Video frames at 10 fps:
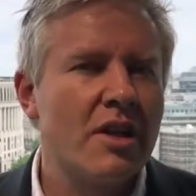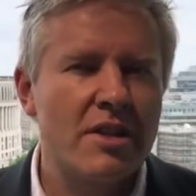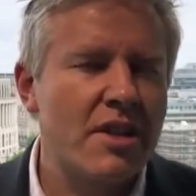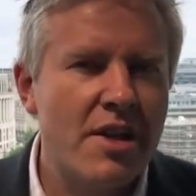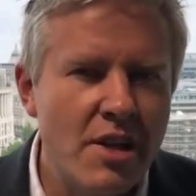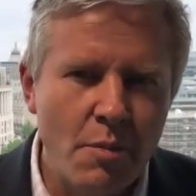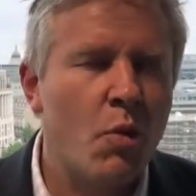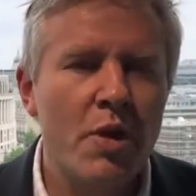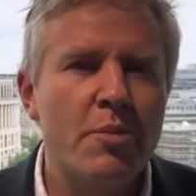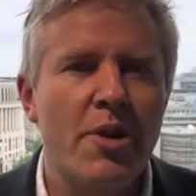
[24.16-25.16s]
it's their number
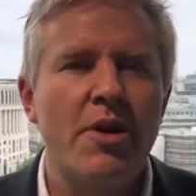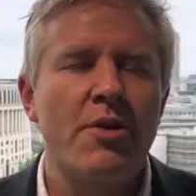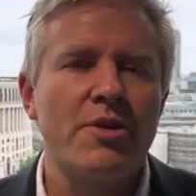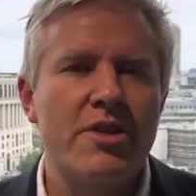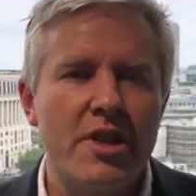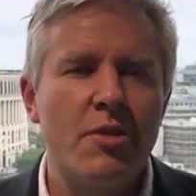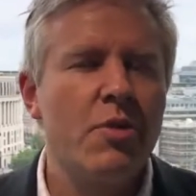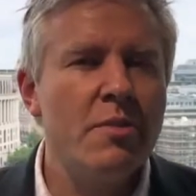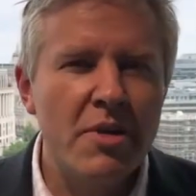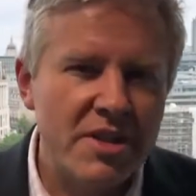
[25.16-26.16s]
one priority.
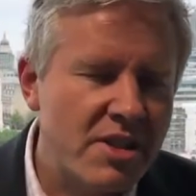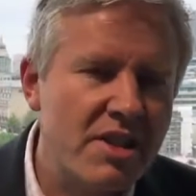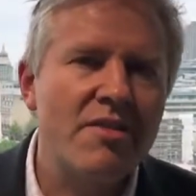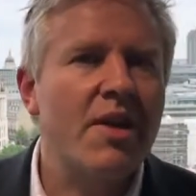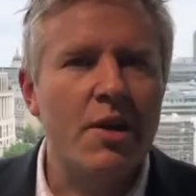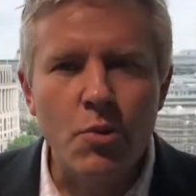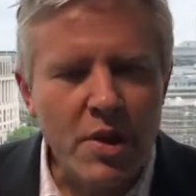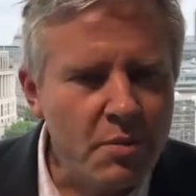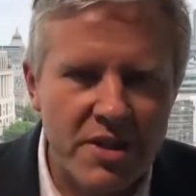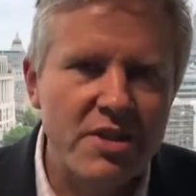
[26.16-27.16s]
We must innovate,
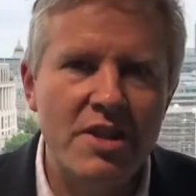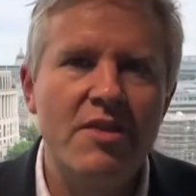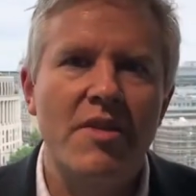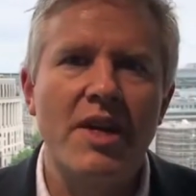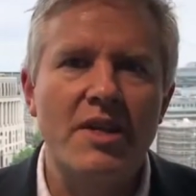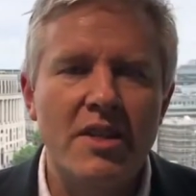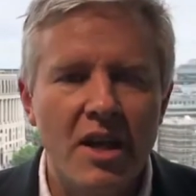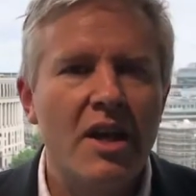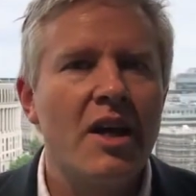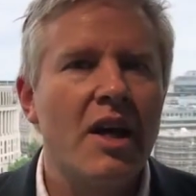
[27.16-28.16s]
we must innovate.
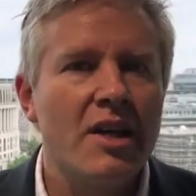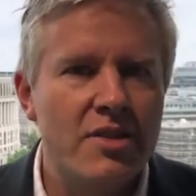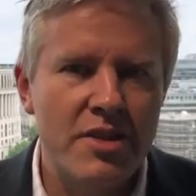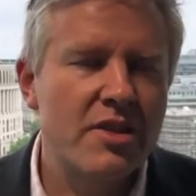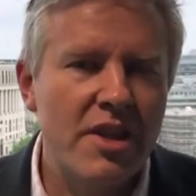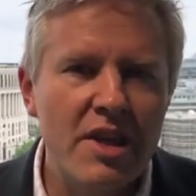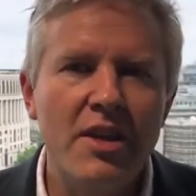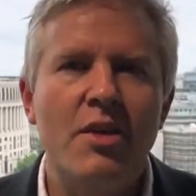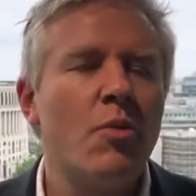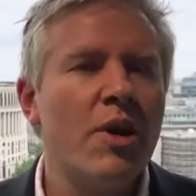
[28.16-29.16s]
It's the
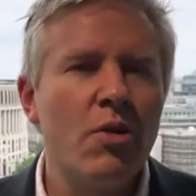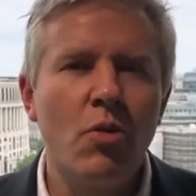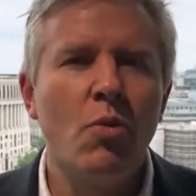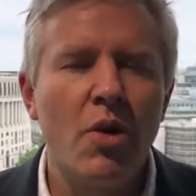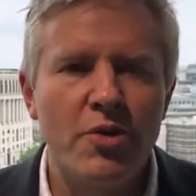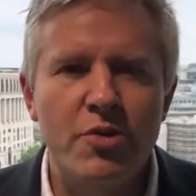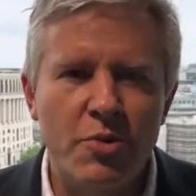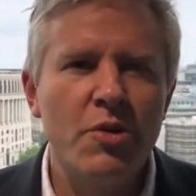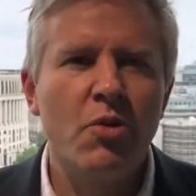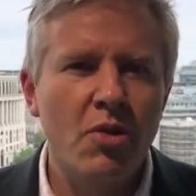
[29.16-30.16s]
thing that we all want.
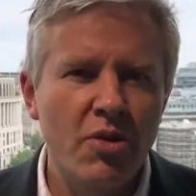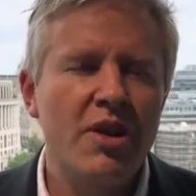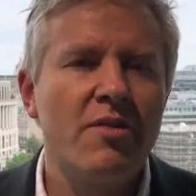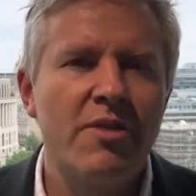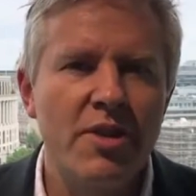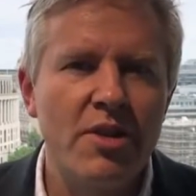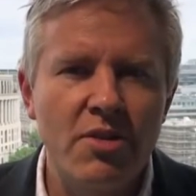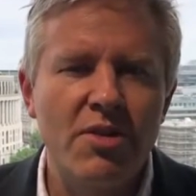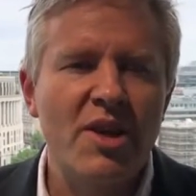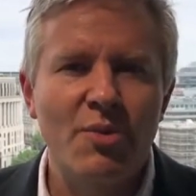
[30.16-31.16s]
We're all looking for the
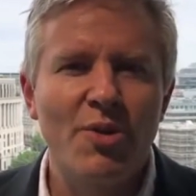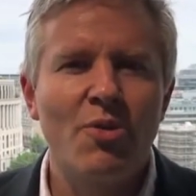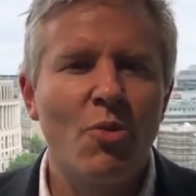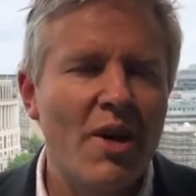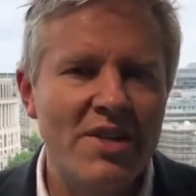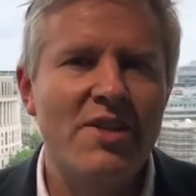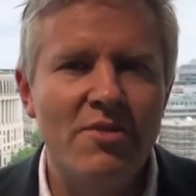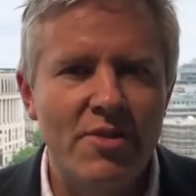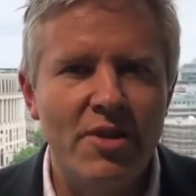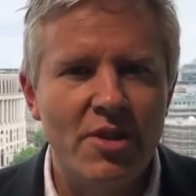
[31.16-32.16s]
new thing. We're all waiting
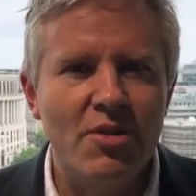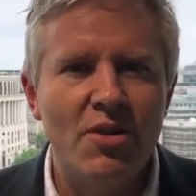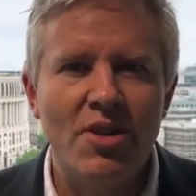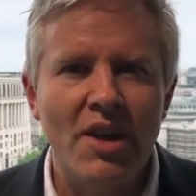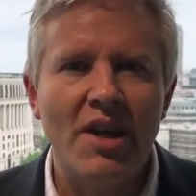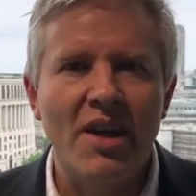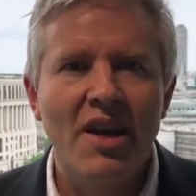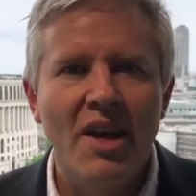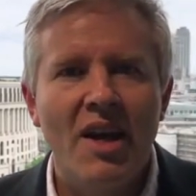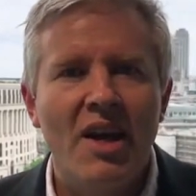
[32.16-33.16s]
for the new thing.
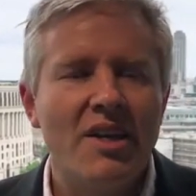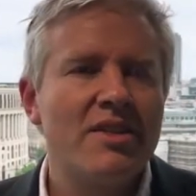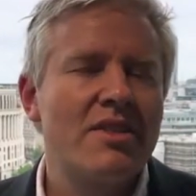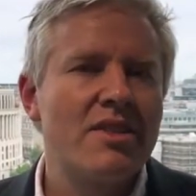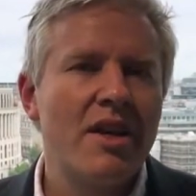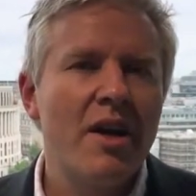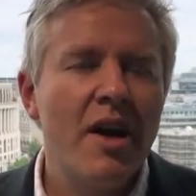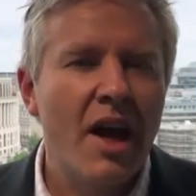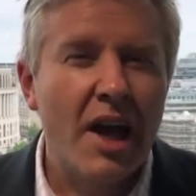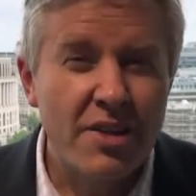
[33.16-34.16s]
It's, uh,
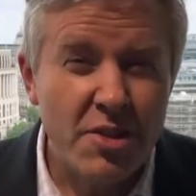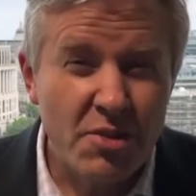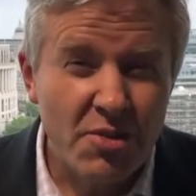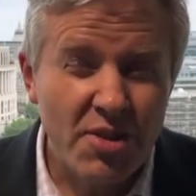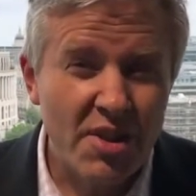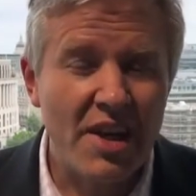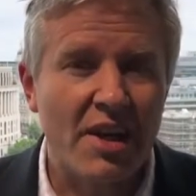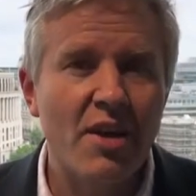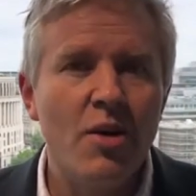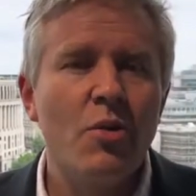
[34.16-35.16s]
and so you'd
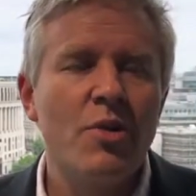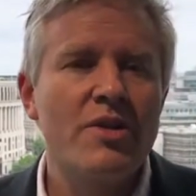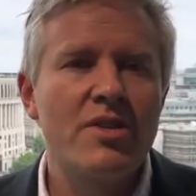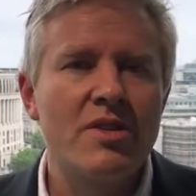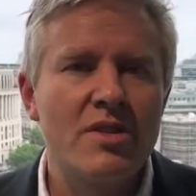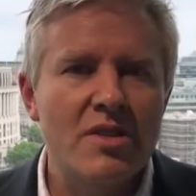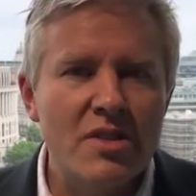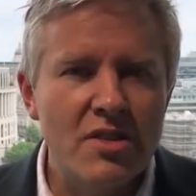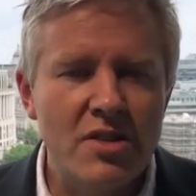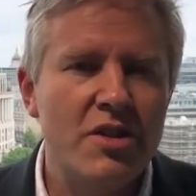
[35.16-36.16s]
think with
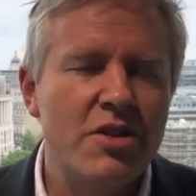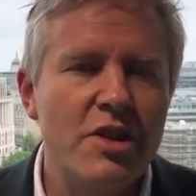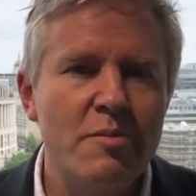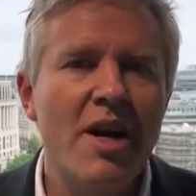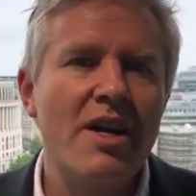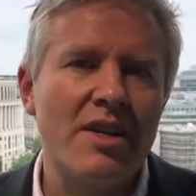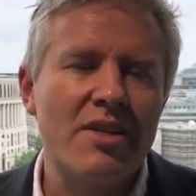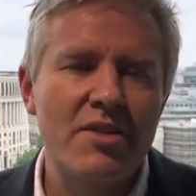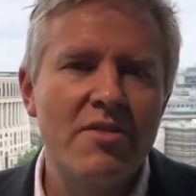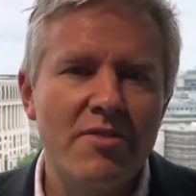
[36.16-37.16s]
such
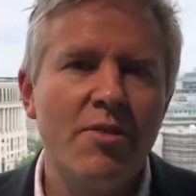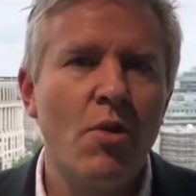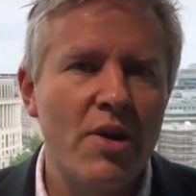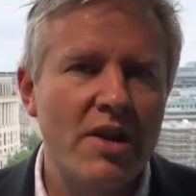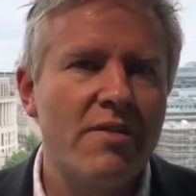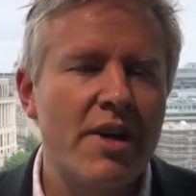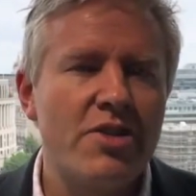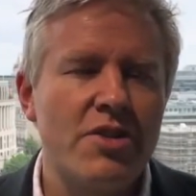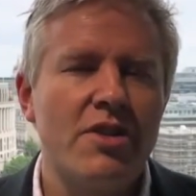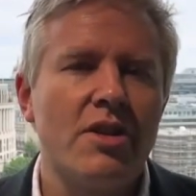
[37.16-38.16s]
demand for
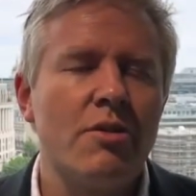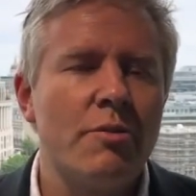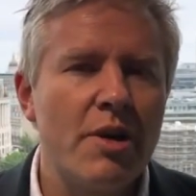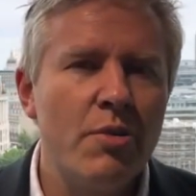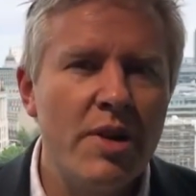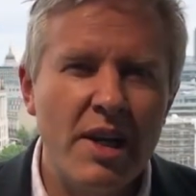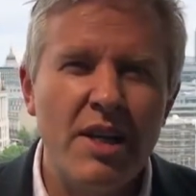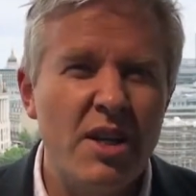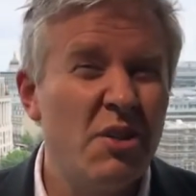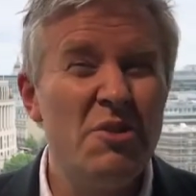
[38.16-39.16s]
innovation that there would be a really
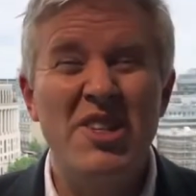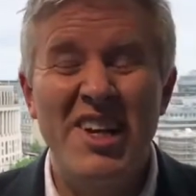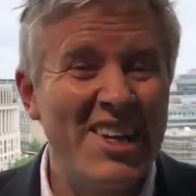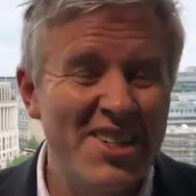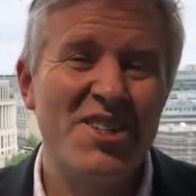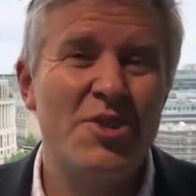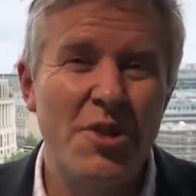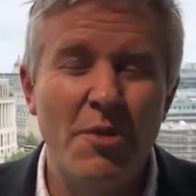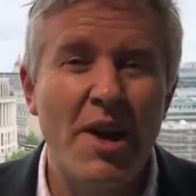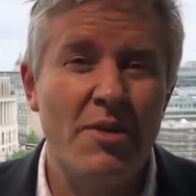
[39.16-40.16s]
huge
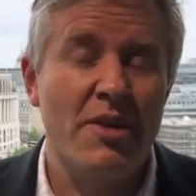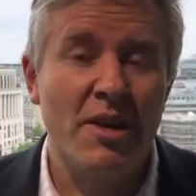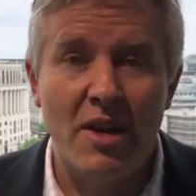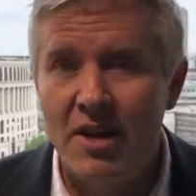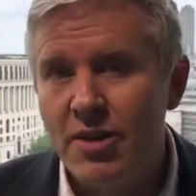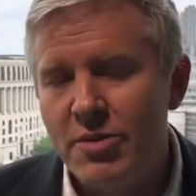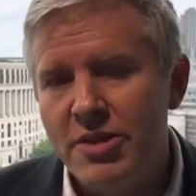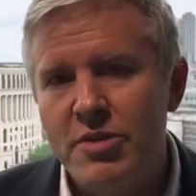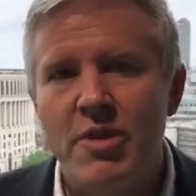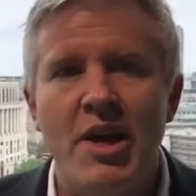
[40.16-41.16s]
industry around it, like there
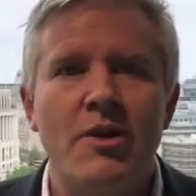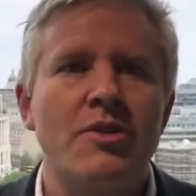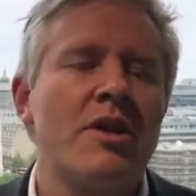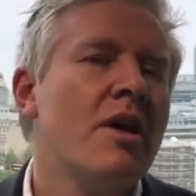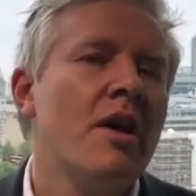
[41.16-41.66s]
is around